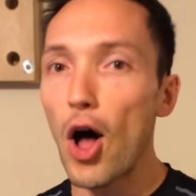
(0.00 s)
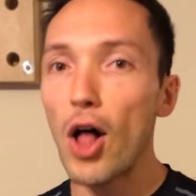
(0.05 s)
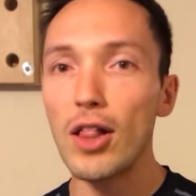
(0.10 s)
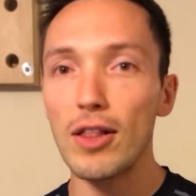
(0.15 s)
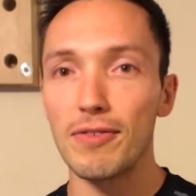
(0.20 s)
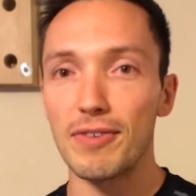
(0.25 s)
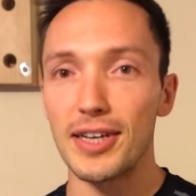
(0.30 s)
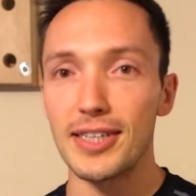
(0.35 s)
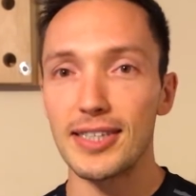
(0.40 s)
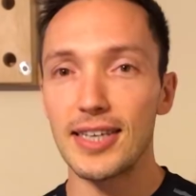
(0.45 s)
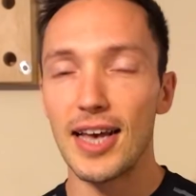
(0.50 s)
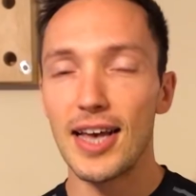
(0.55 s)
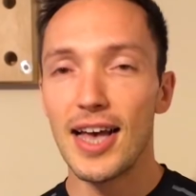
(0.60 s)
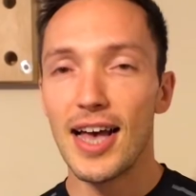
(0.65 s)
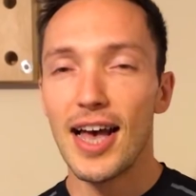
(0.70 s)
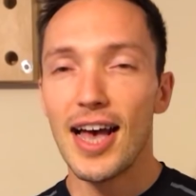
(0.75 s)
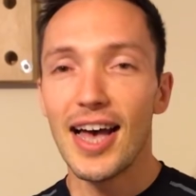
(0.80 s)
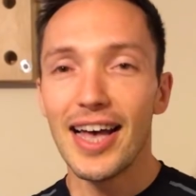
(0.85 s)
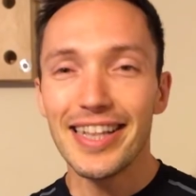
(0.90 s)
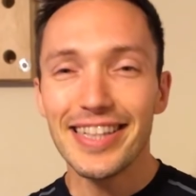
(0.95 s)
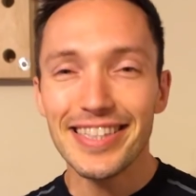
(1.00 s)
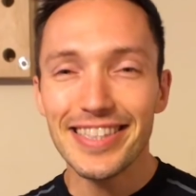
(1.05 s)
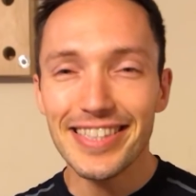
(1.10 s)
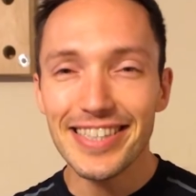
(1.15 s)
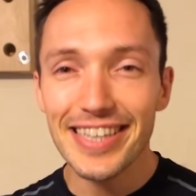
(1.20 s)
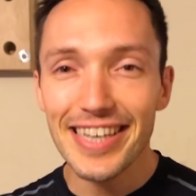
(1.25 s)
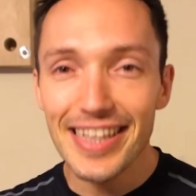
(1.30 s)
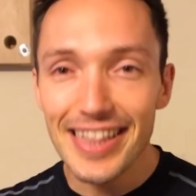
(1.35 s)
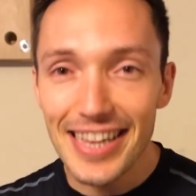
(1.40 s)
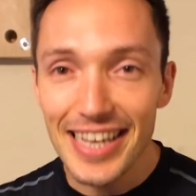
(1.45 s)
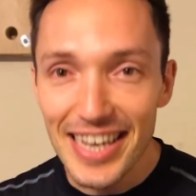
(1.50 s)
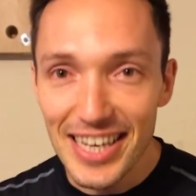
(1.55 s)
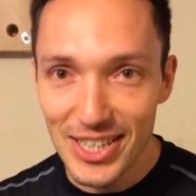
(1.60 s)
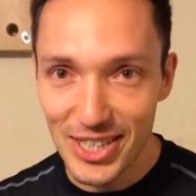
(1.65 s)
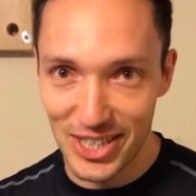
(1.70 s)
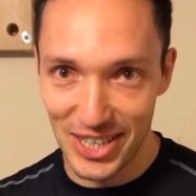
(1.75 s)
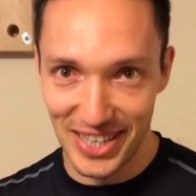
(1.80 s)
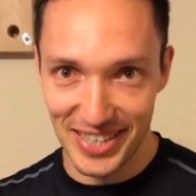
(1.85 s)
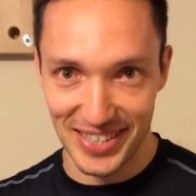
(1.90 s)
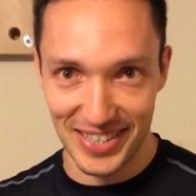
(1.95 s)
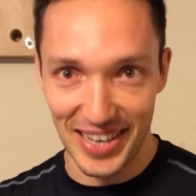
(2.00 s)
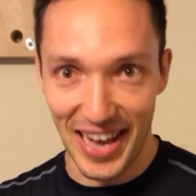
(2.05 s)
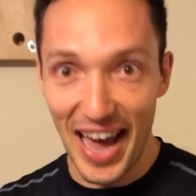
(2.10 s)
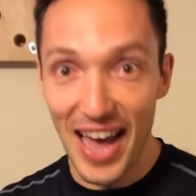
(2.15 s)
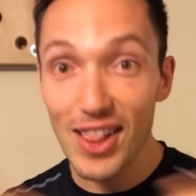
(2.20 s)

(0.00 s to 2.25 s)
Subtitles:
all of it, delicious.